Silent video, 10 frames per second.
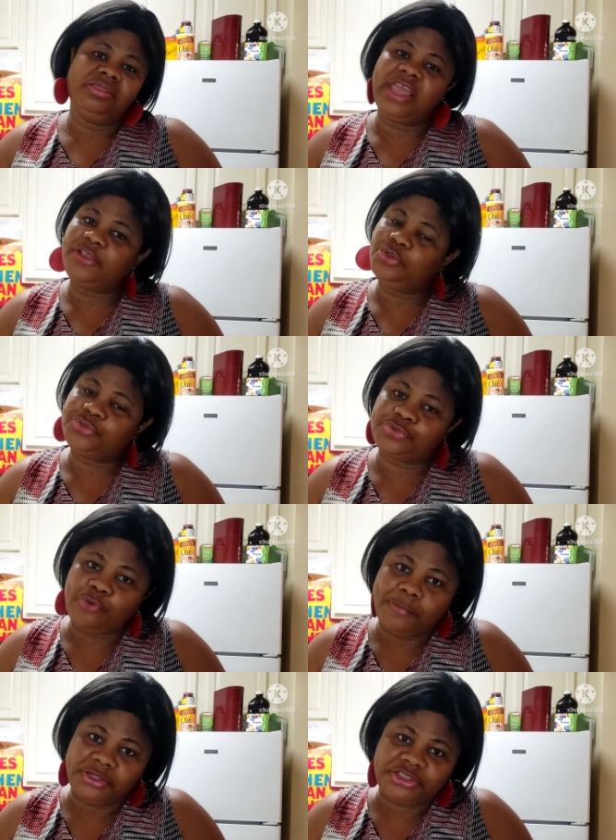thank you so
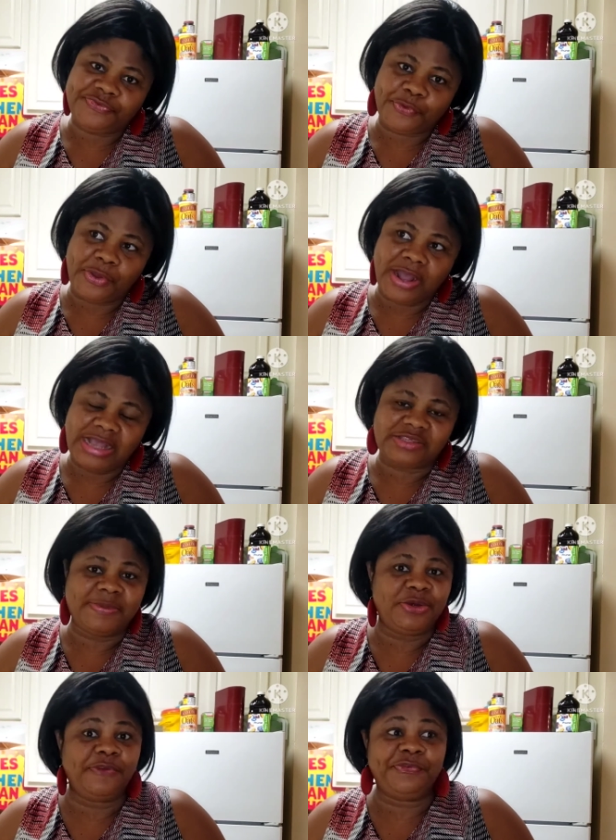much for as
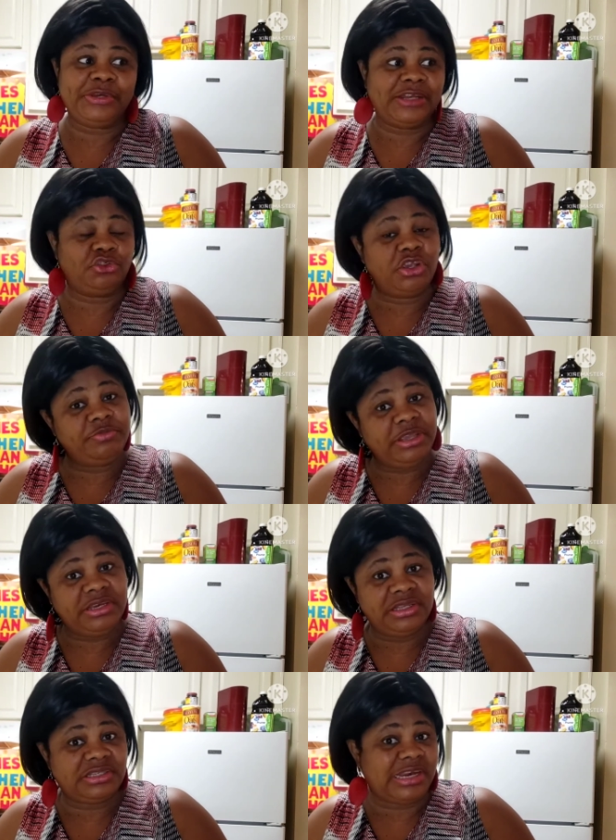many of you that joined me
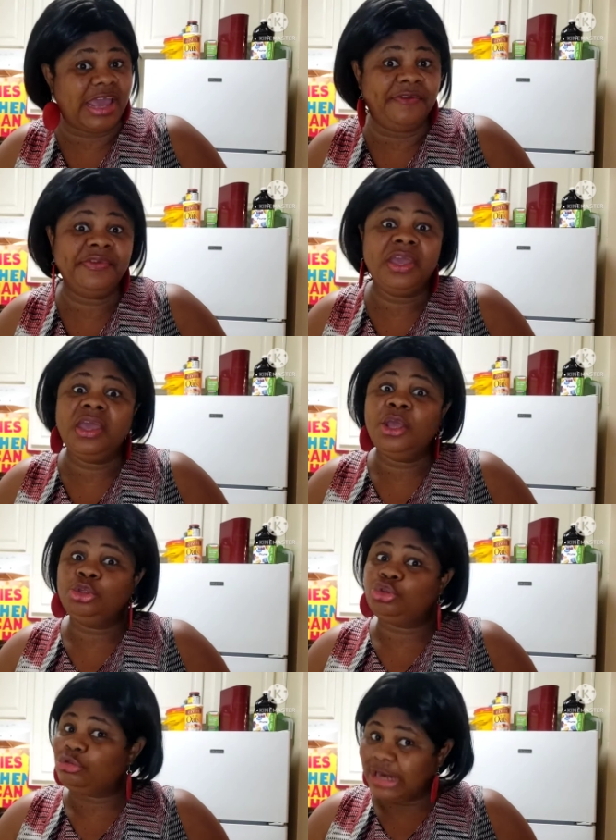in this live
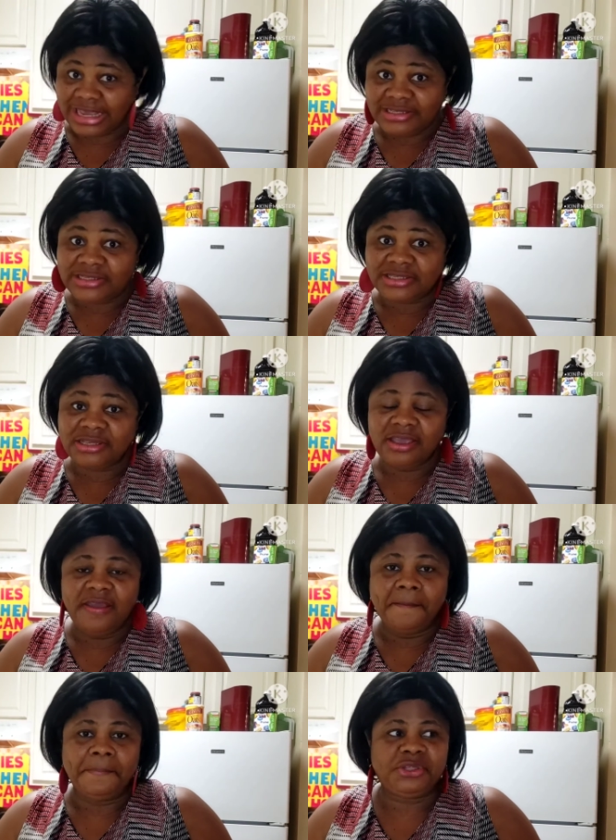tonight
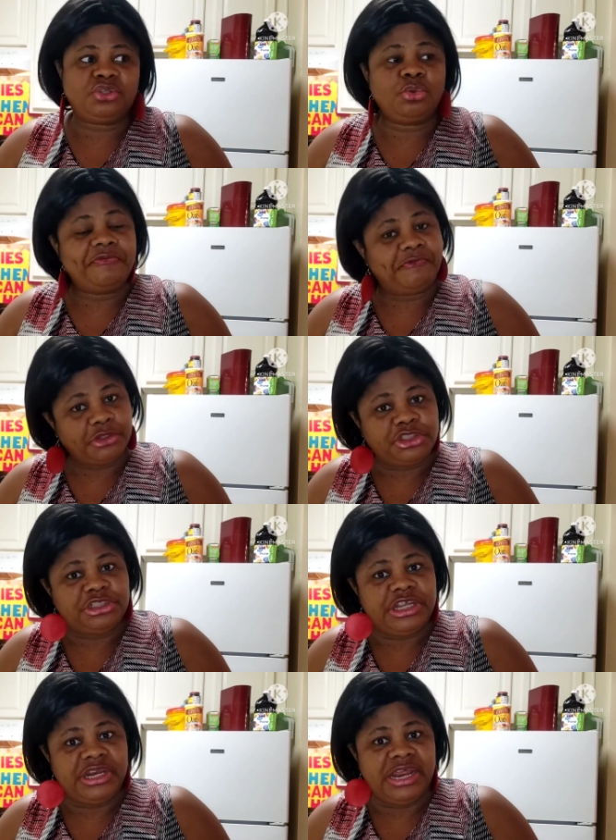but so
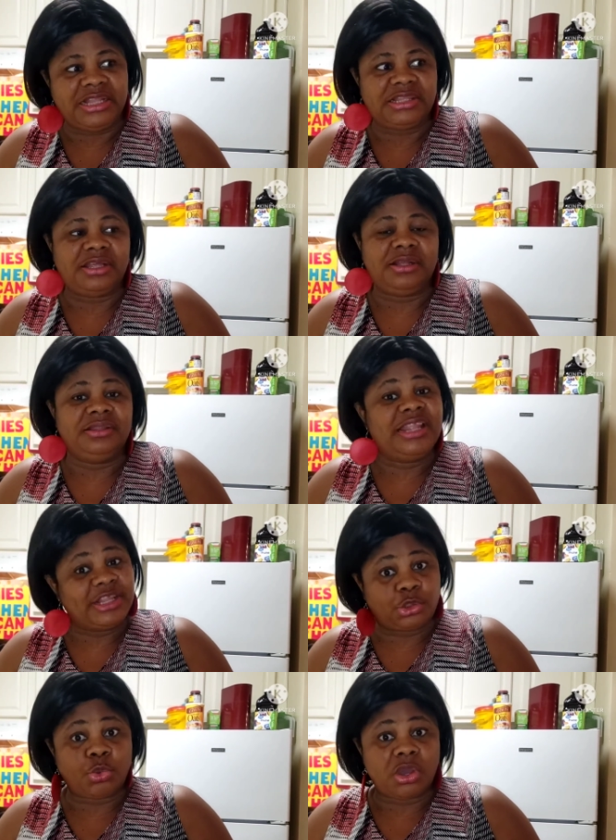unfortunate that the
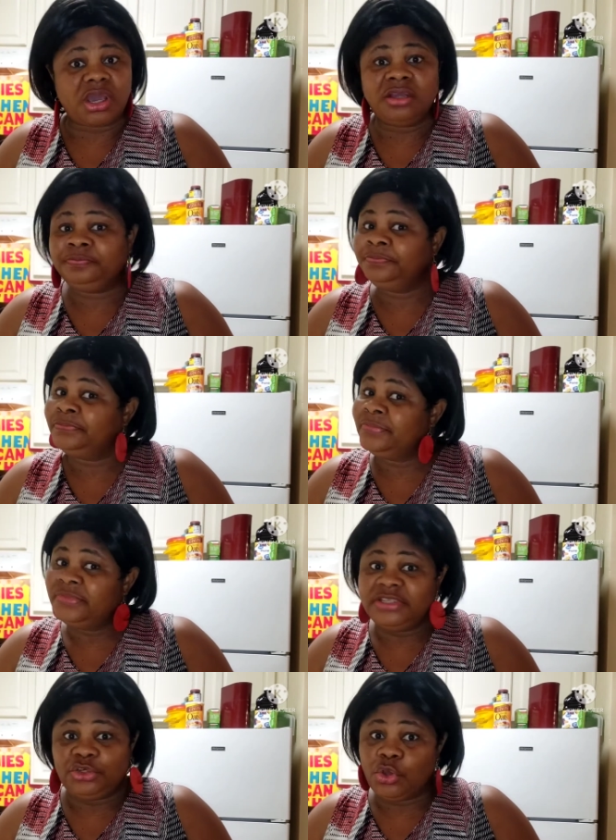network
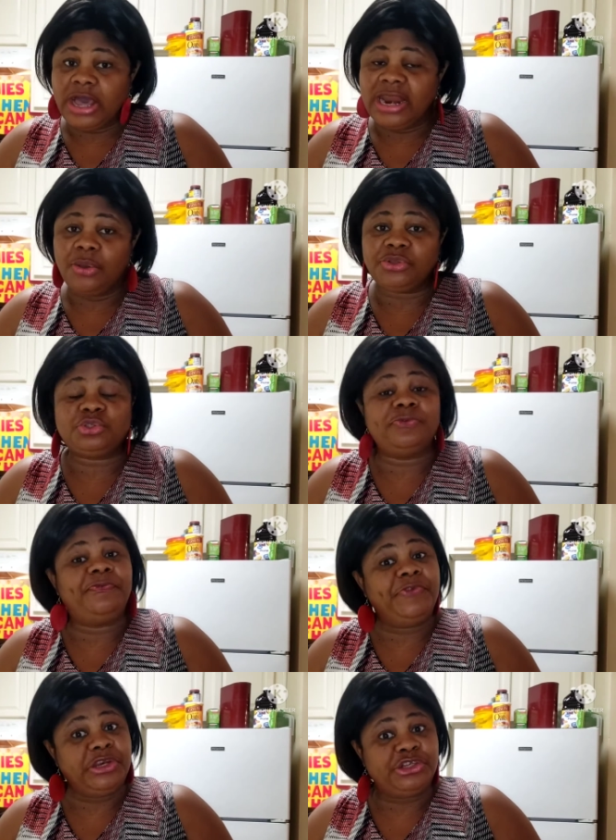did not allow us to
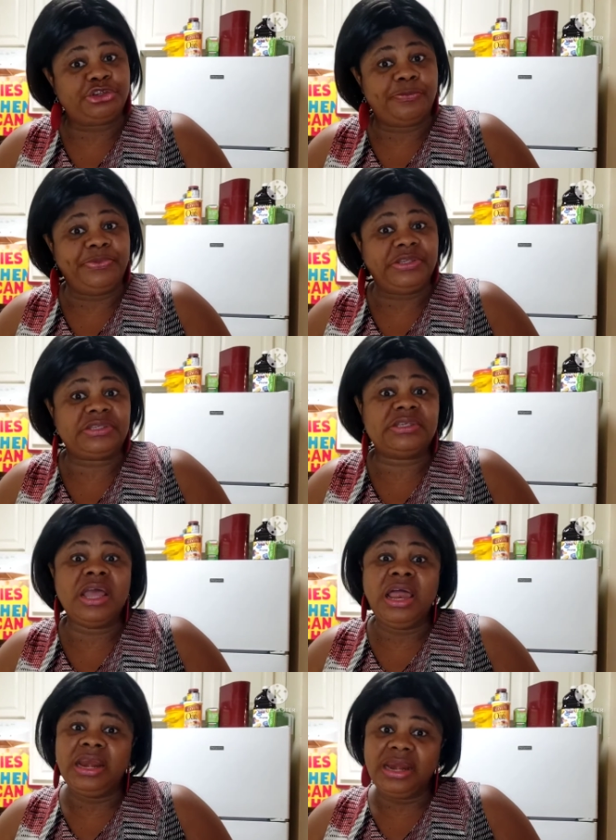finish up this
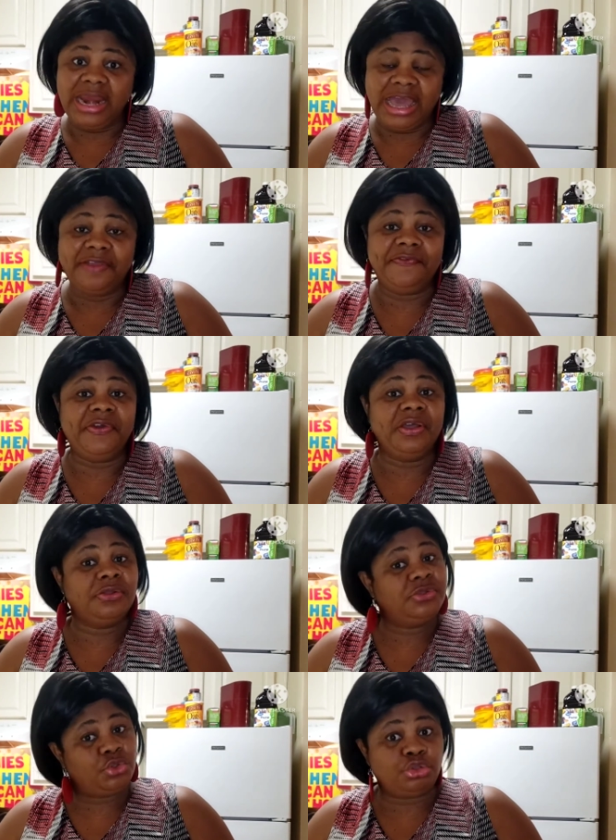live
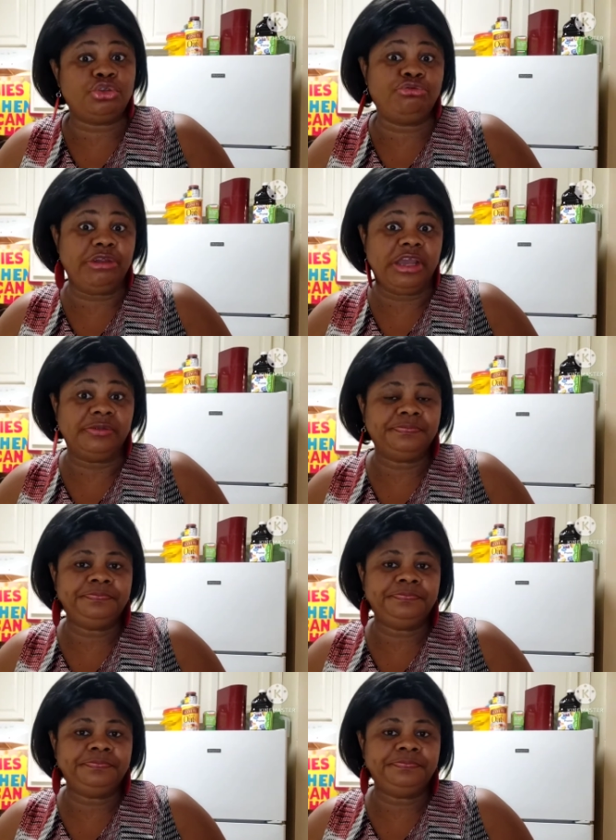tutorial